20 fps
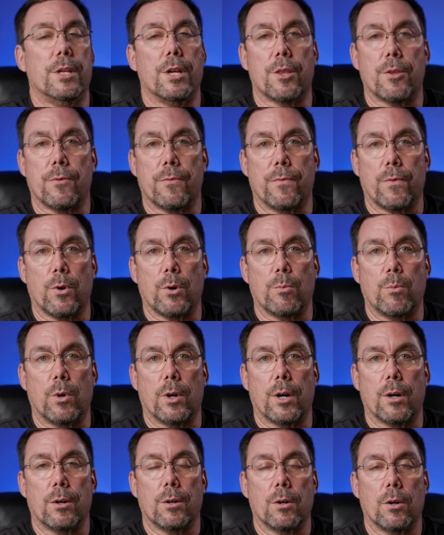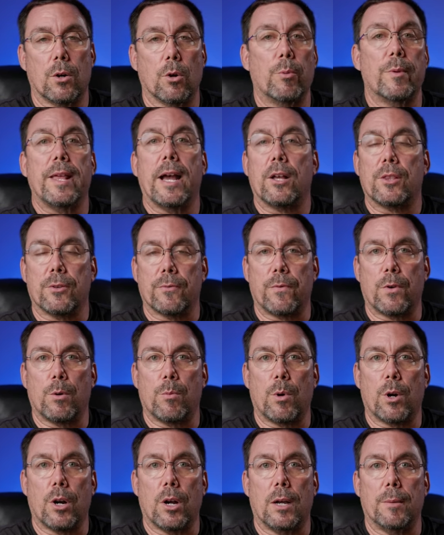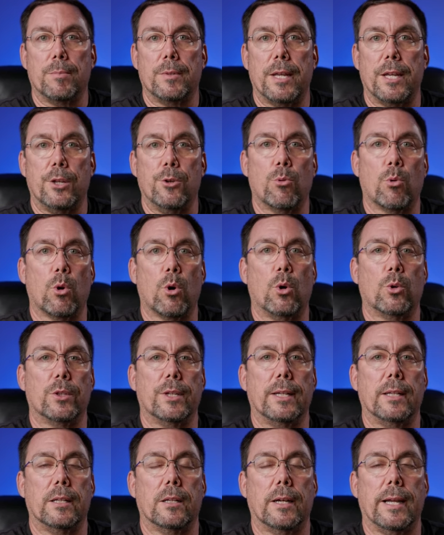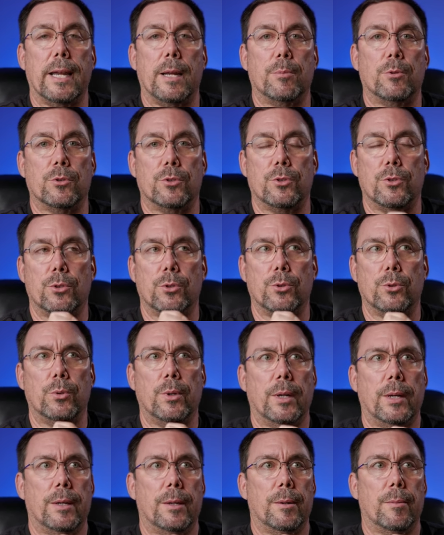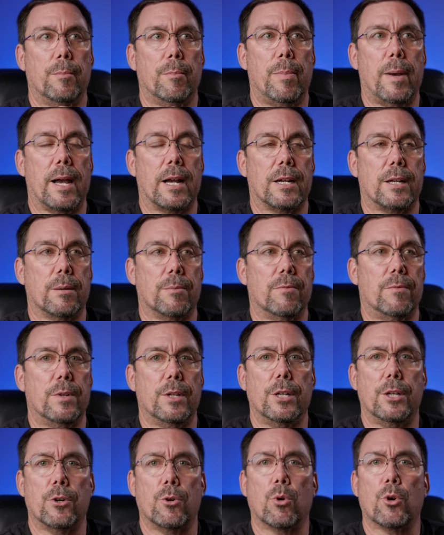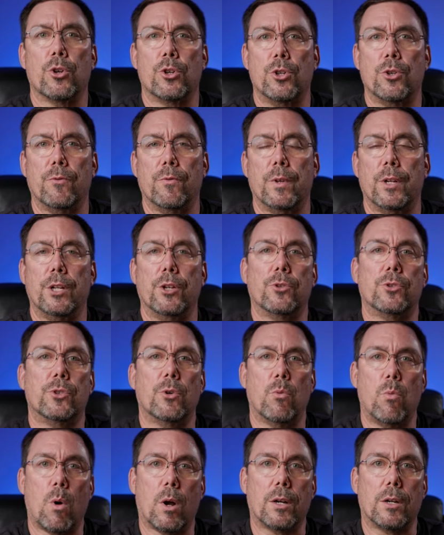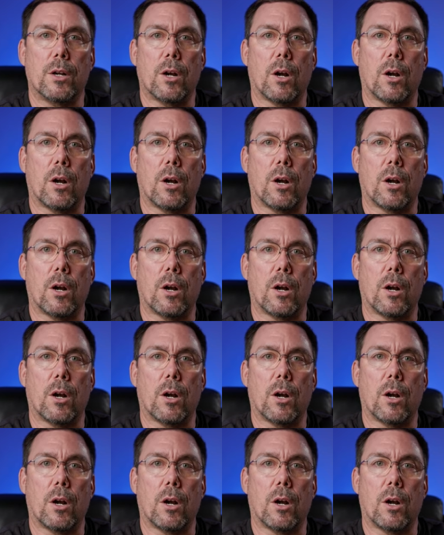the other firmware or without the firmware update, you were only uh, able to back up video or shoot video to one